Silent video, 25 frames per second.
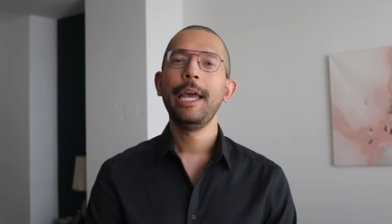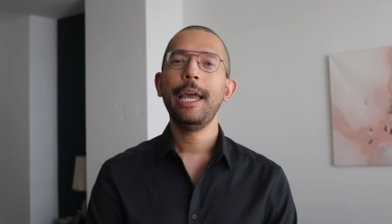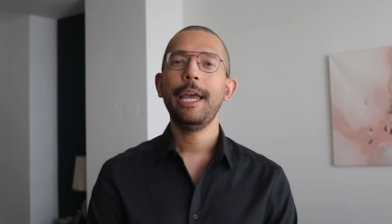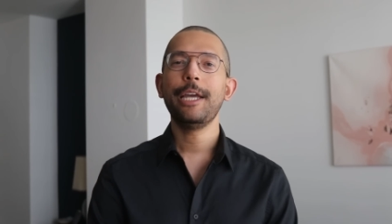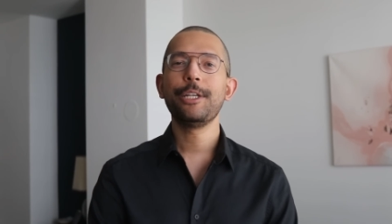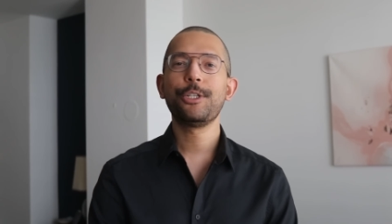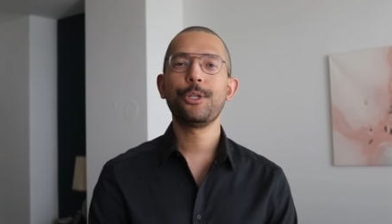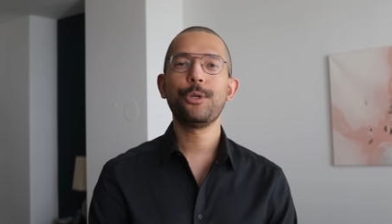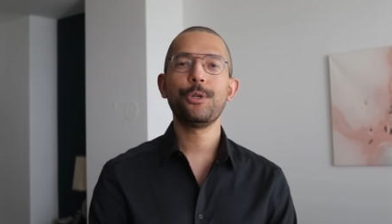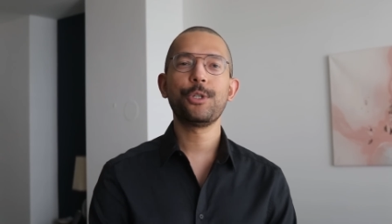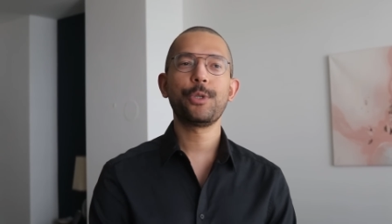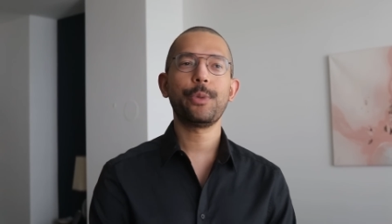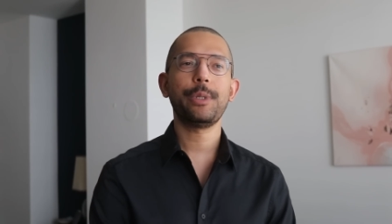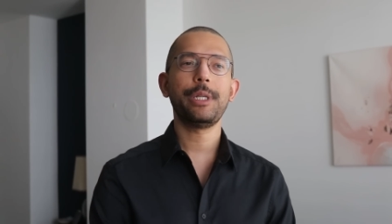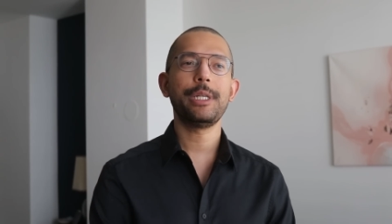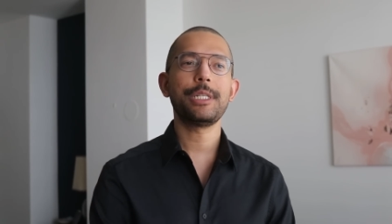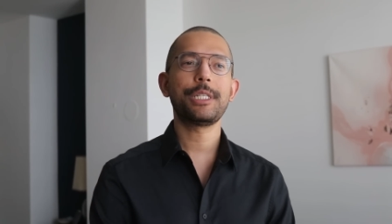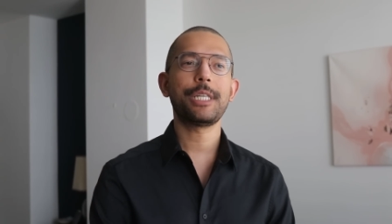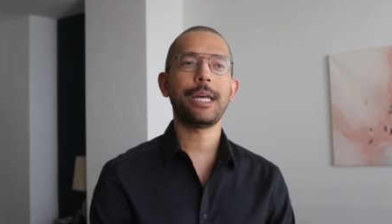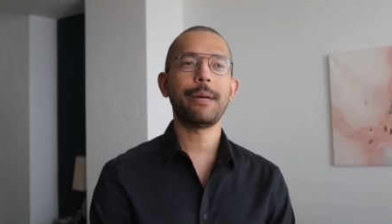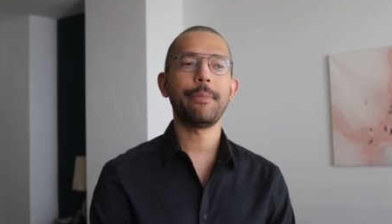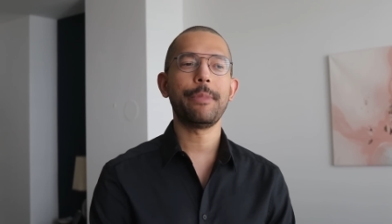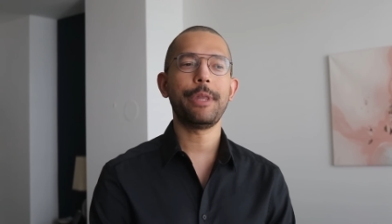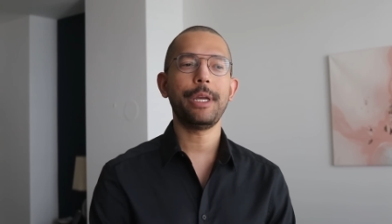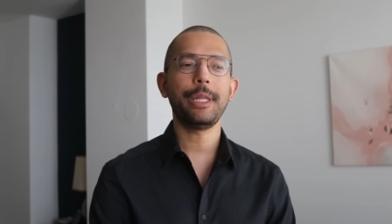is usually
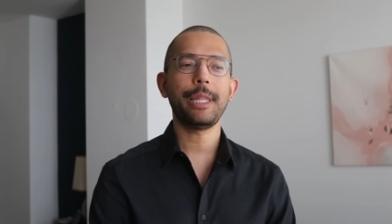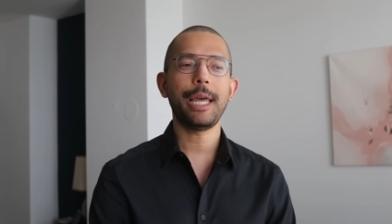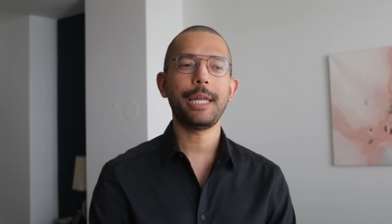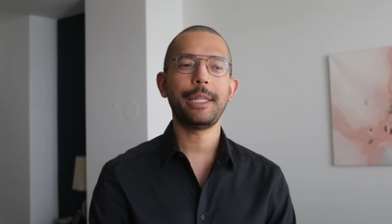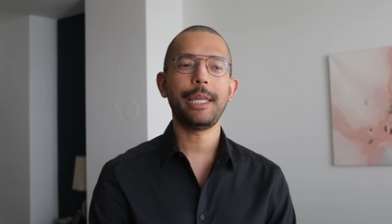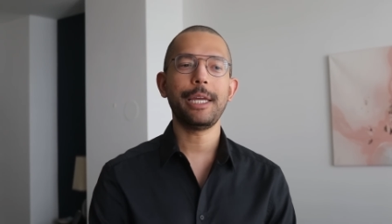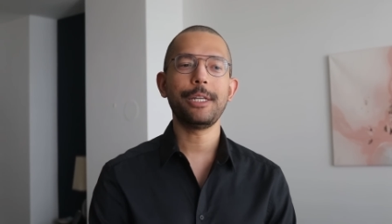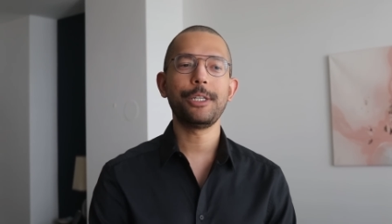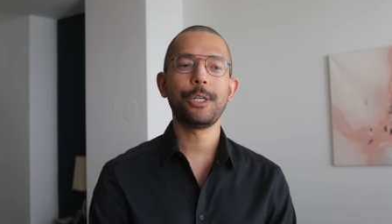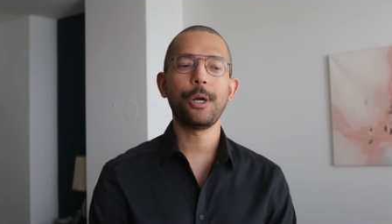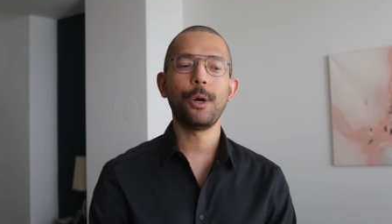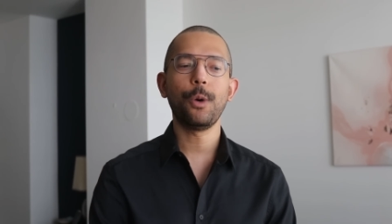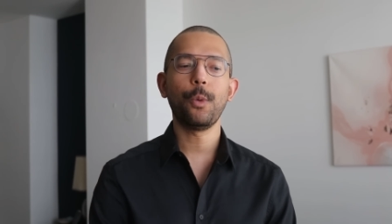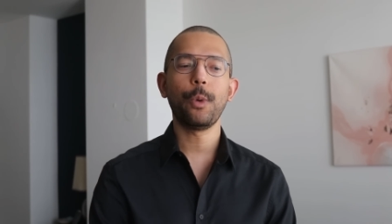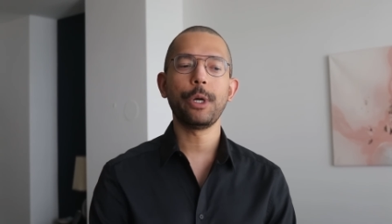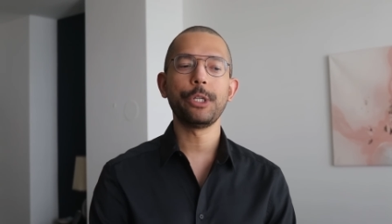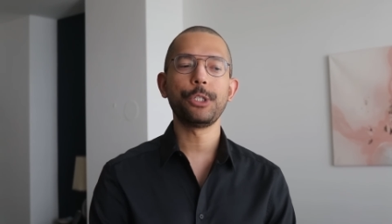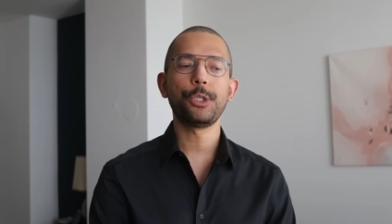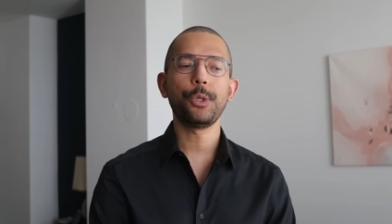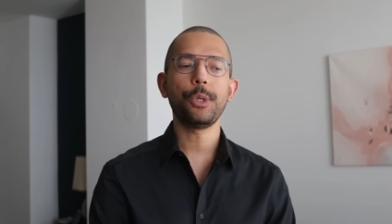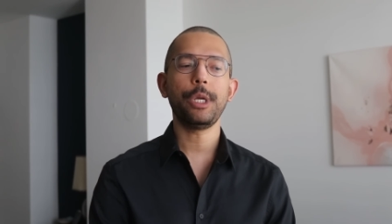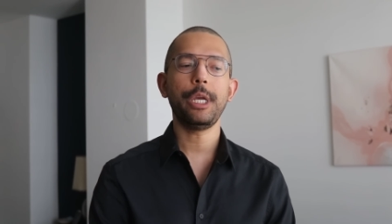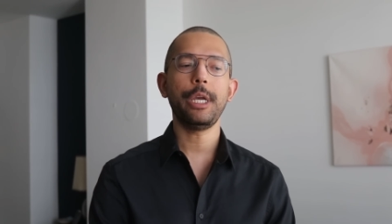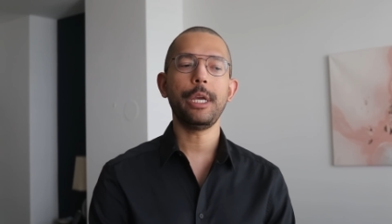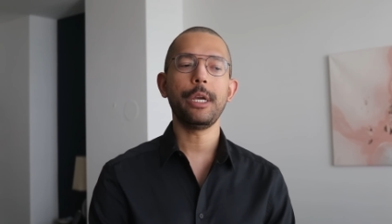something that they don't want
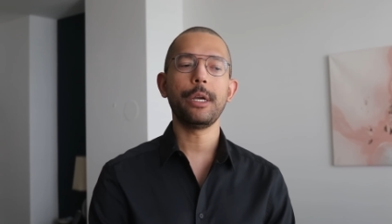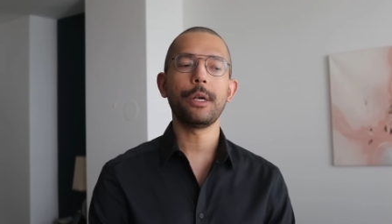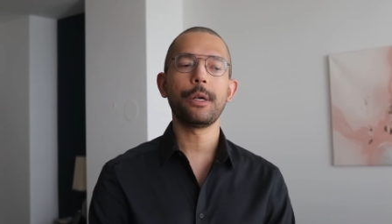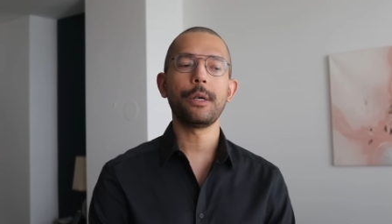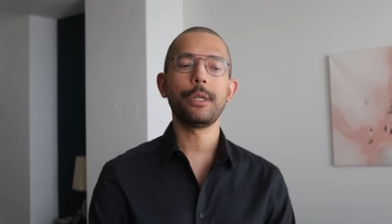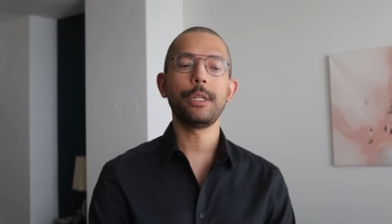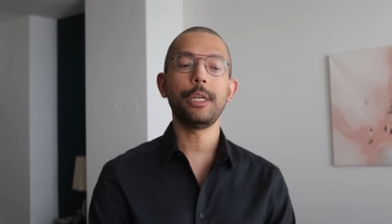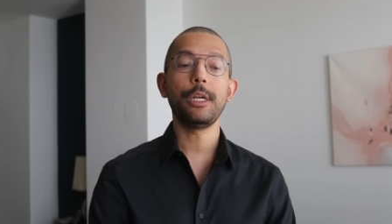to hear.